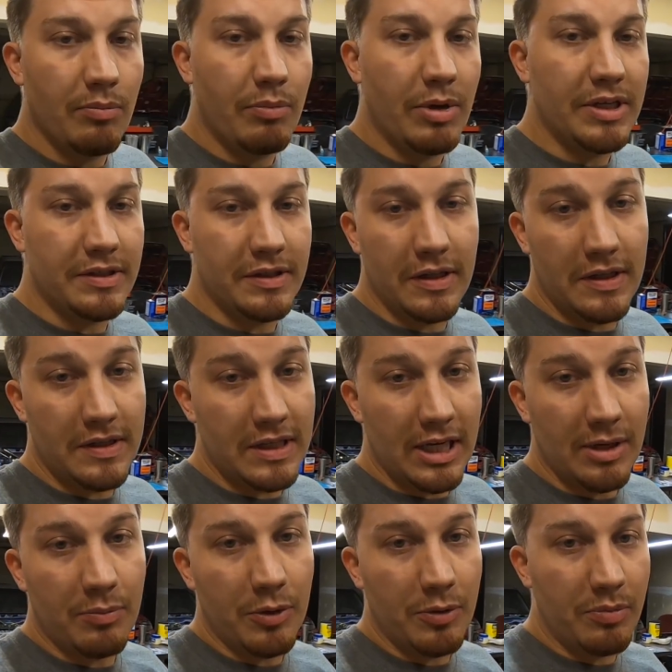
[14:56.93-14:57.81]
Basically the
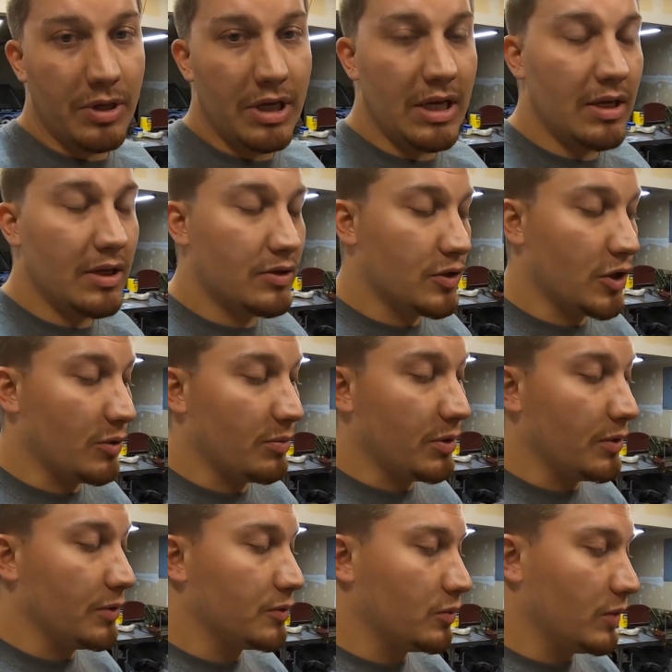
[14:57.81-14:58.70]
setup would be
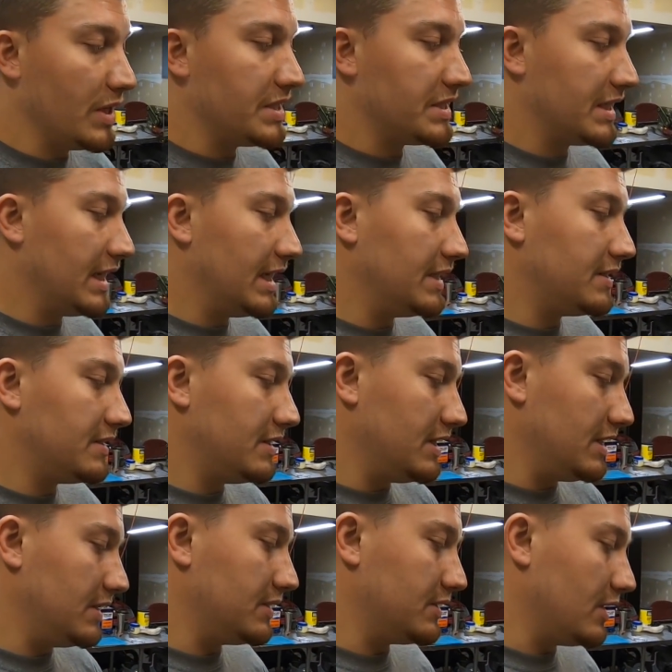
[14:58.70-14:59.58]
turbos, wastegates, the
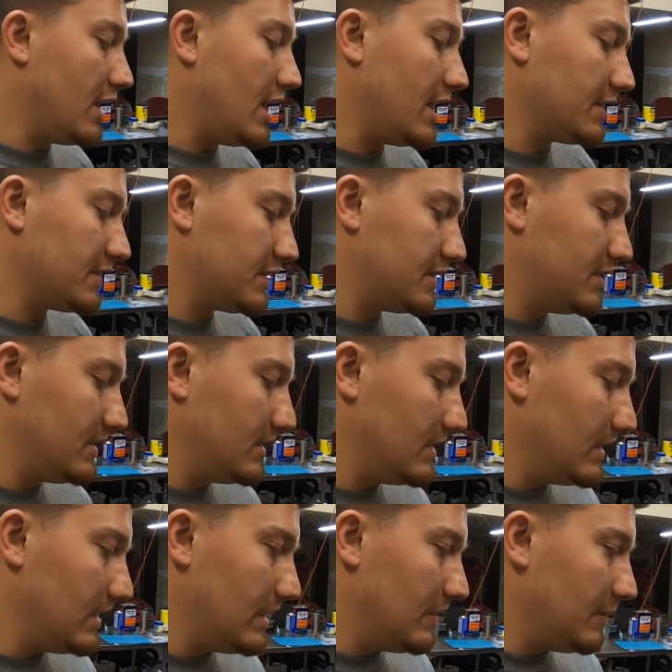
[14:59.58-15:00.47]
exhaust,
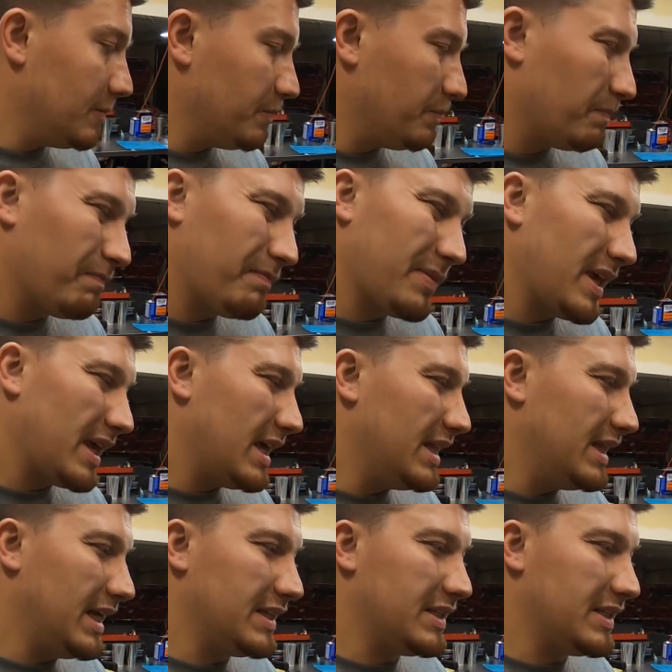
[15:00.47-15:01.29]
and that's